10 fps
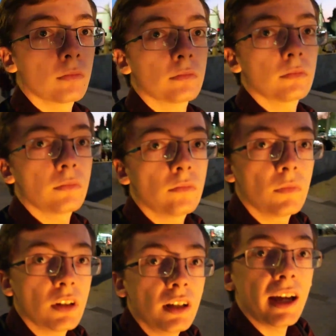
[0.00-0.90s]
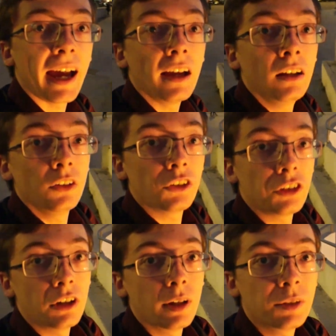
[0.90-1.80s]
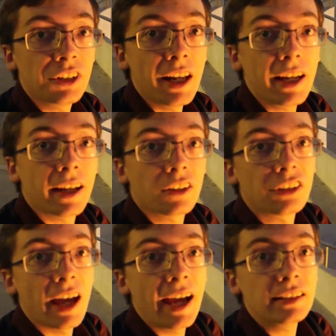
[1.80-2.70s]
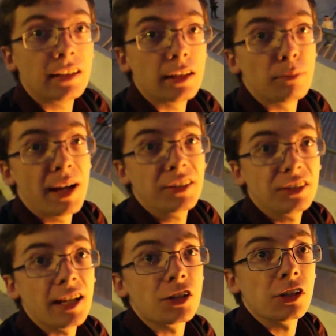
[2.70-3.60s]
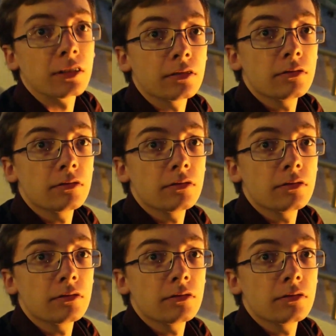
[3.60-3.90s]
Okay, so I'm standing outside the bus station.